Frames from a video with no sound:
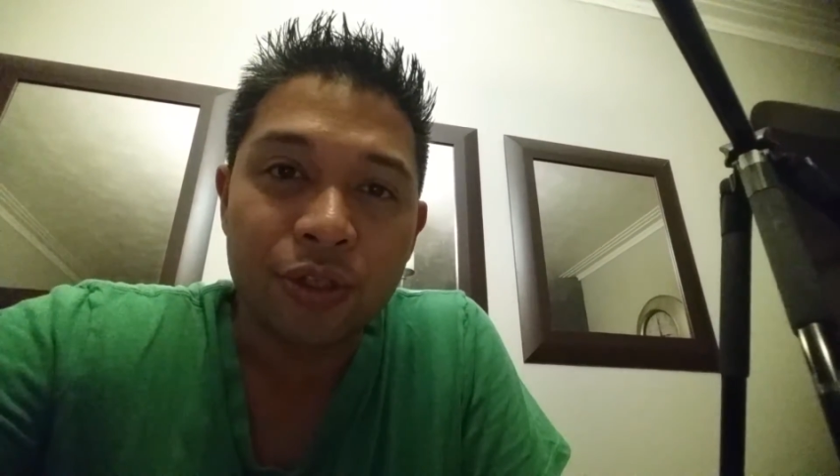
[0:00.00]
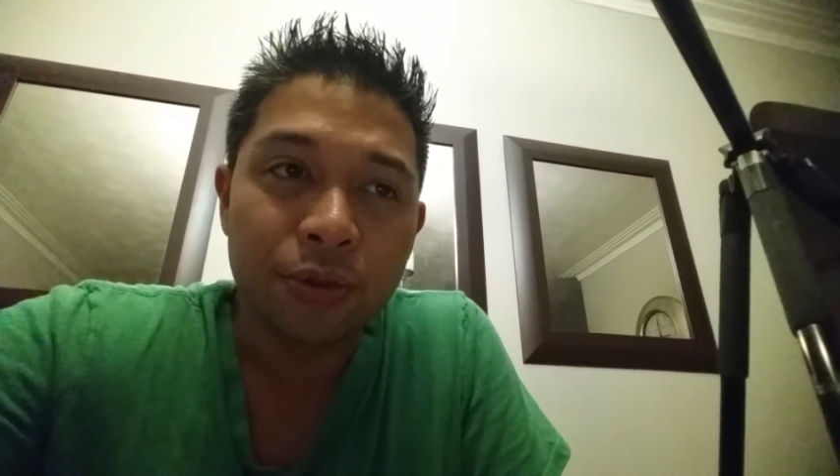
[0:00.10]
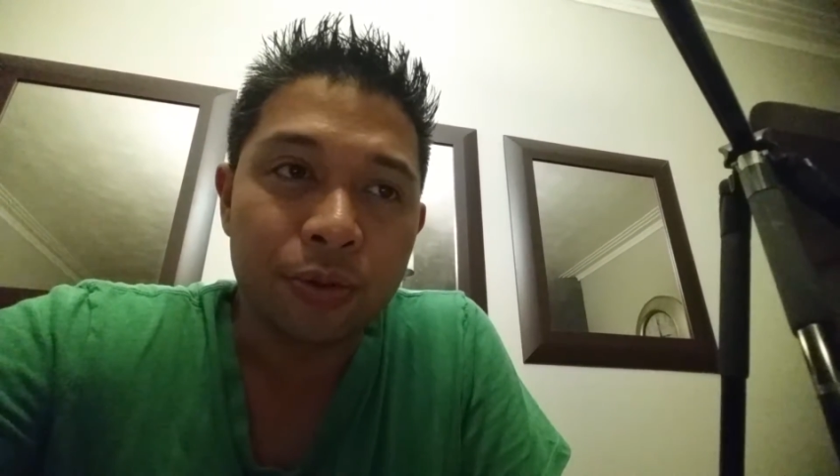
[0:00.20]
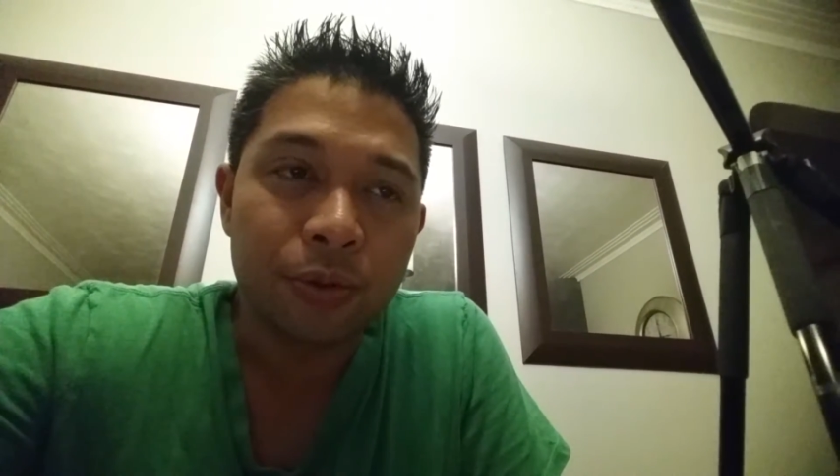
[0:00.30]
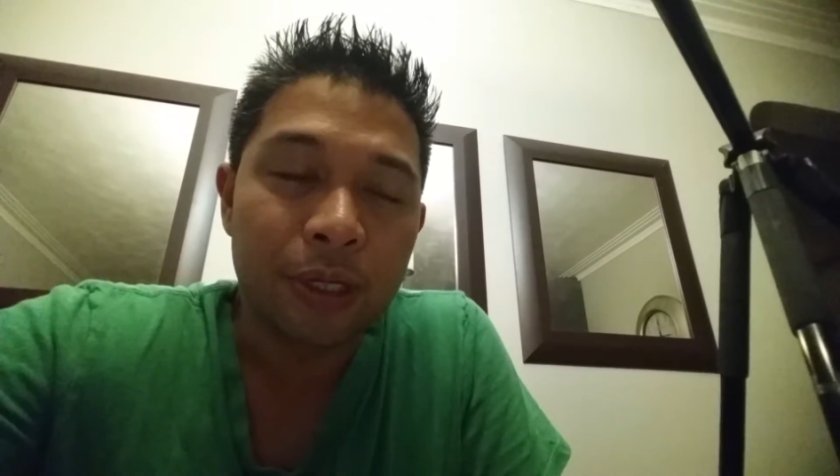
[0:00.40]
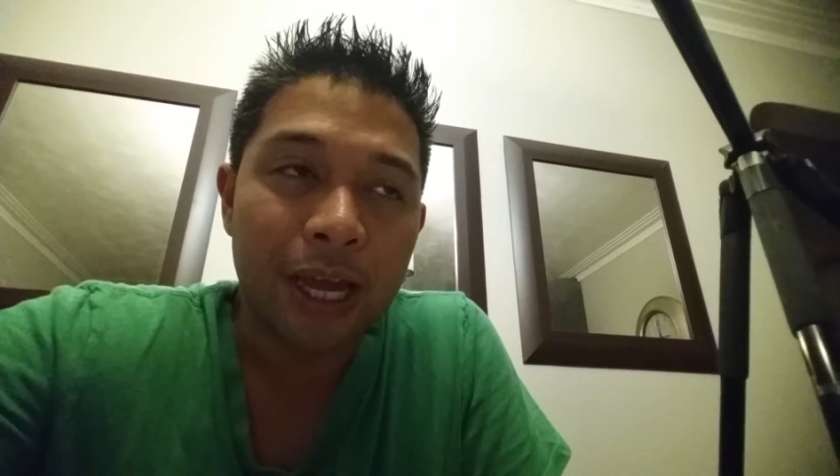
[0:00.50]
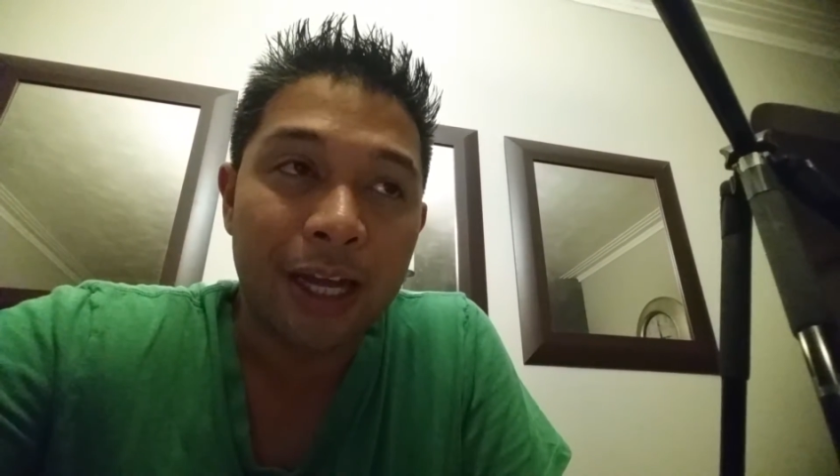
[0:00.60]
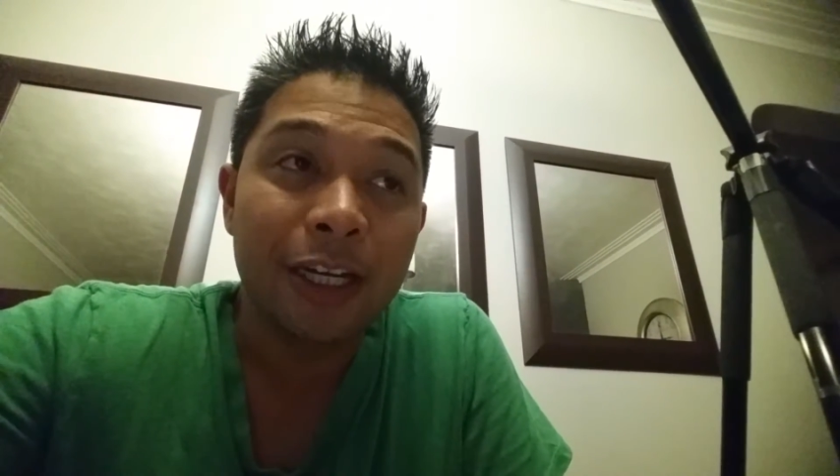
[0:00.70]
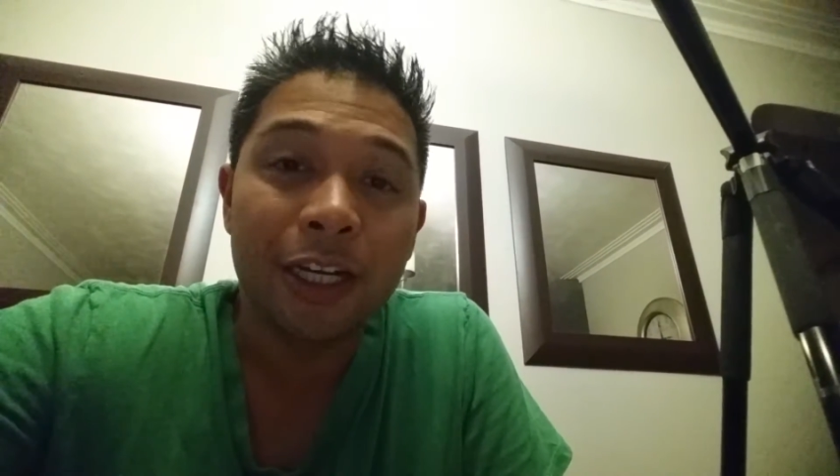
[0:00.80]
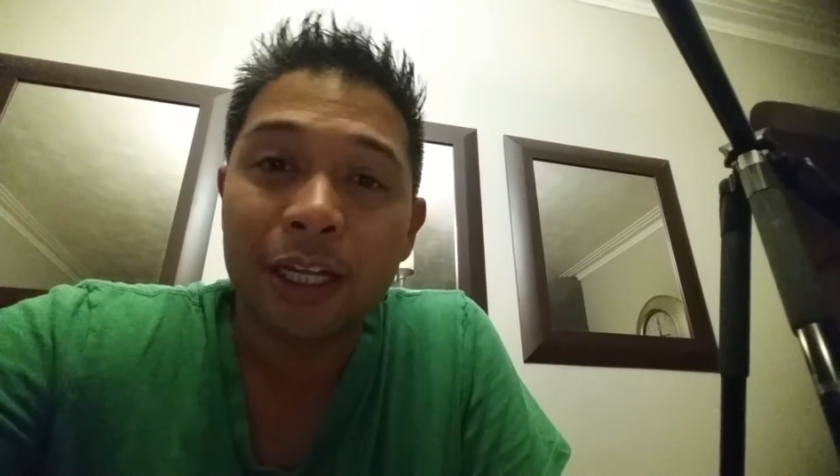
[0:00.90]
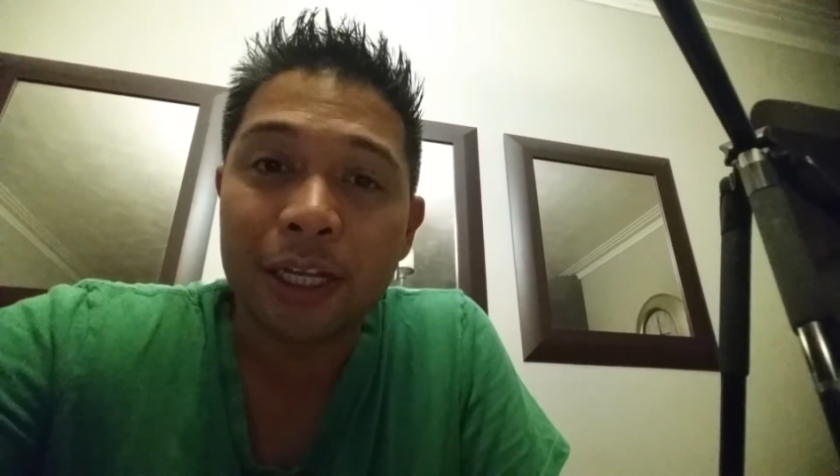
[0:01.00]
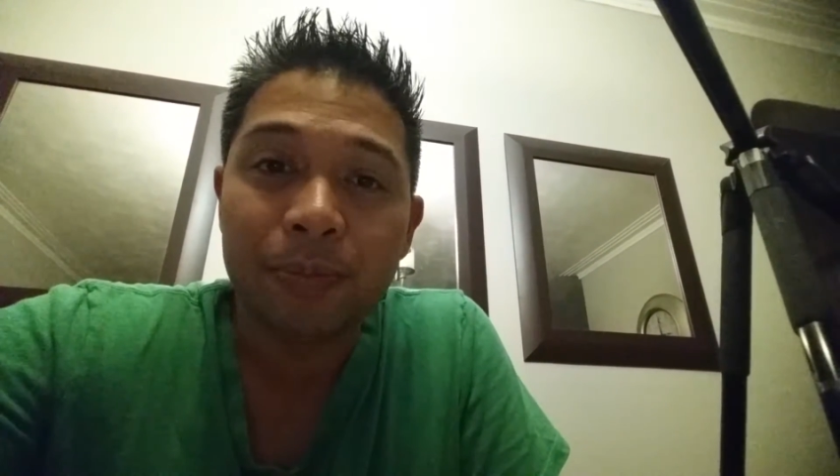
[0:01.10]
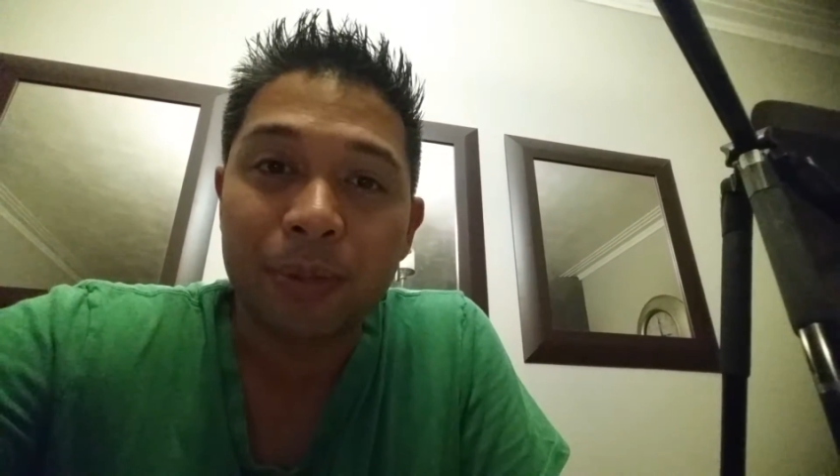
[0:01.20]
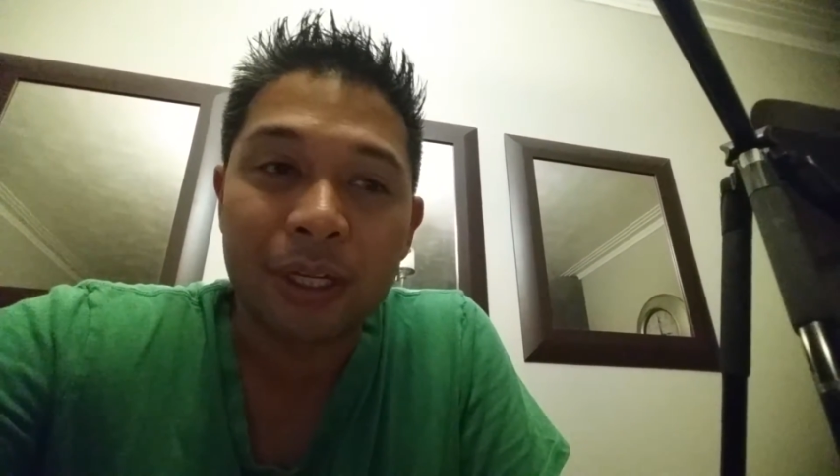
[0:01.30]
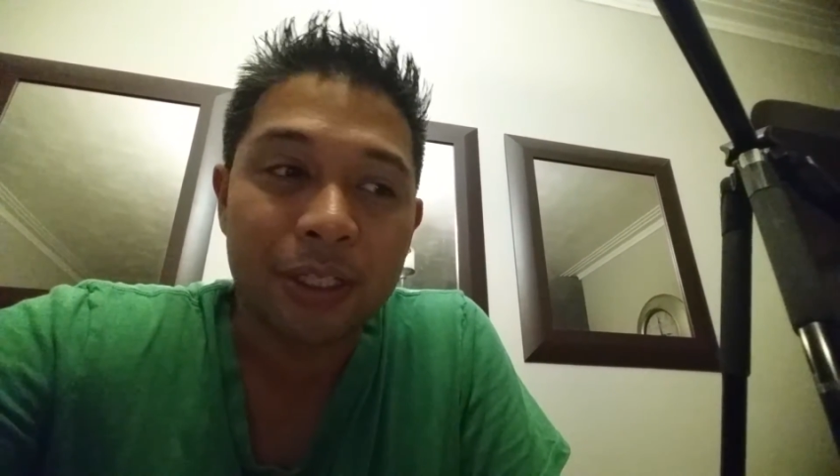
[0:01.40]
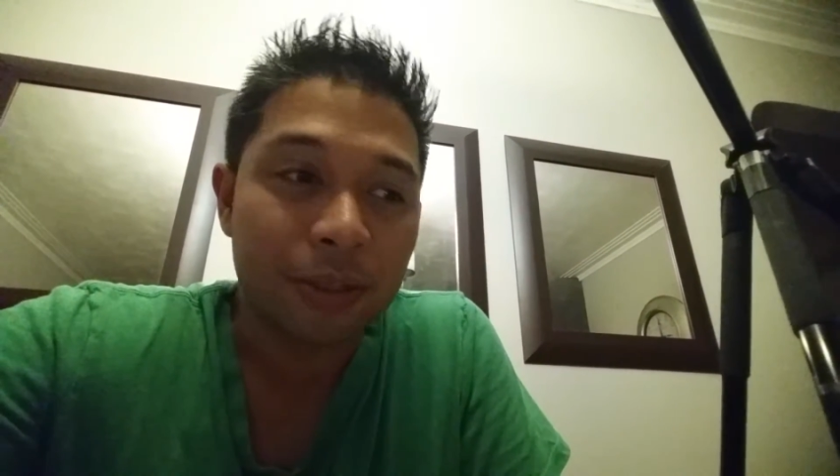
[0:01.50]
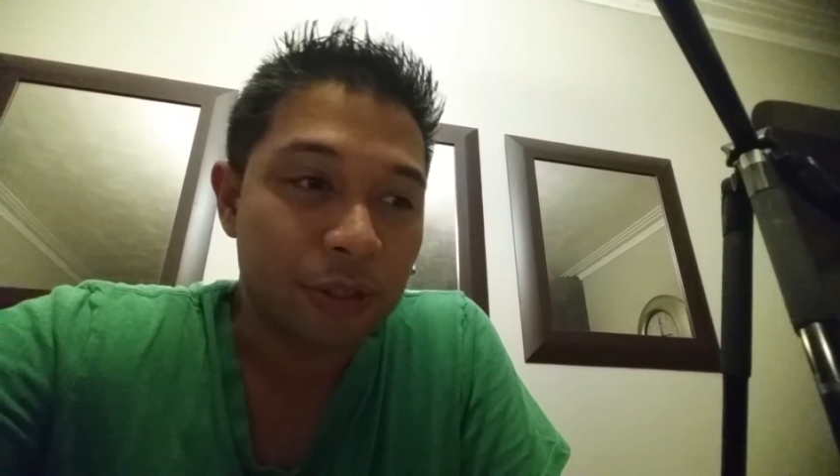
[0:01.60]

to editing it because